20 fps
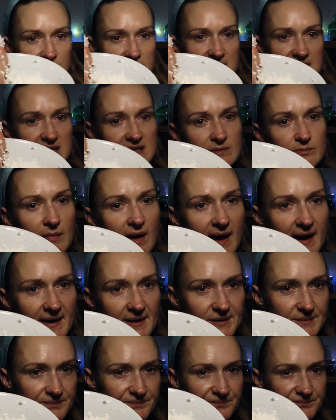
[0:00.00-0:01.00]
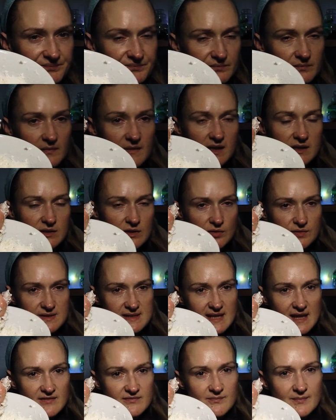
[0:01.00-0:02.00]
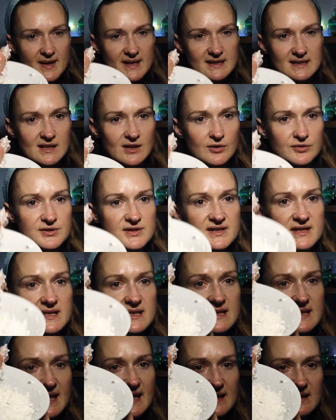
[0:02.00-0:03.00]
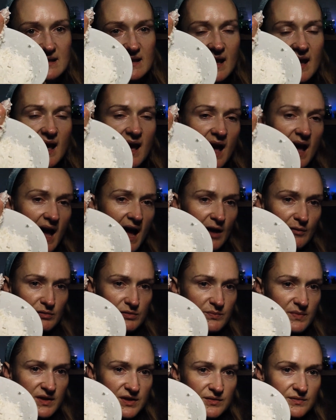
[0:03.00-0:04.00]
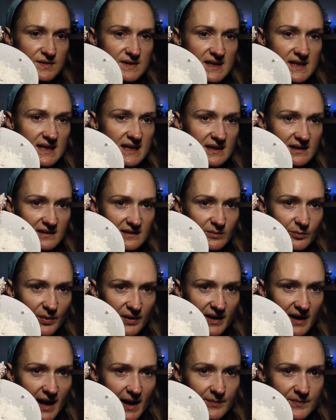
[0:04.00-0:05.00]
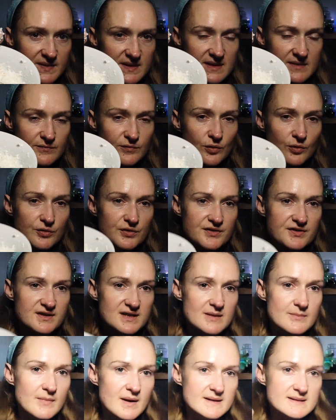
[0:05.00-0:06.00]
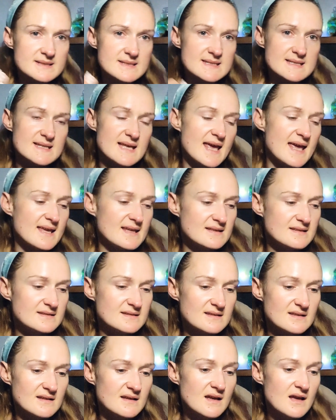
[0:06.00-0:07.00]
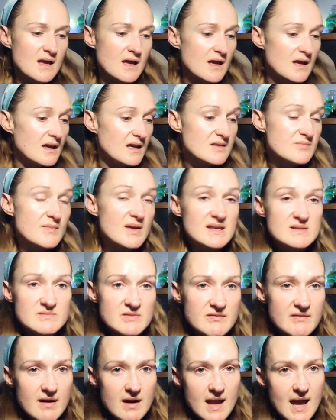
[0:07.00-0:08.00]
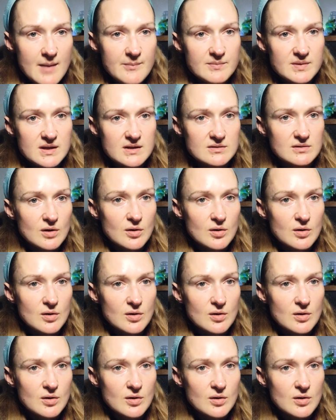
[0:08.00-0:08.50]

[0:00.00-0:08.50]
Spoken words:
This is my self-made deodorant, and I will be using it perhaps for 3 months, and it makes me very happy.